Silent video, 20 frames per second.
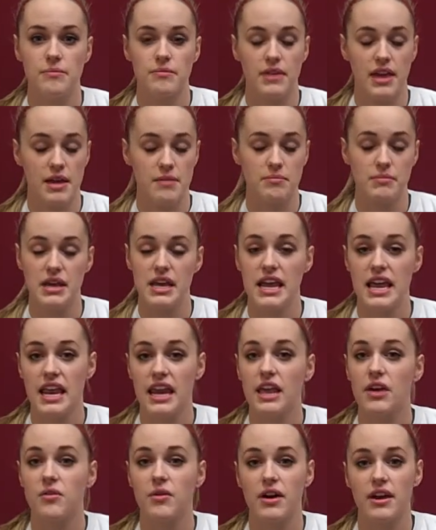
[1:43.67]
can beat
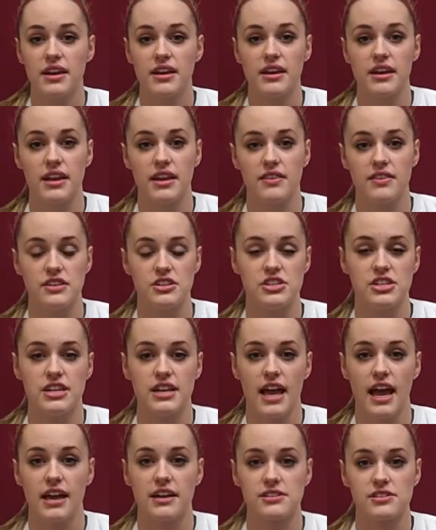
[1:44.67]
anyone in the GNAC.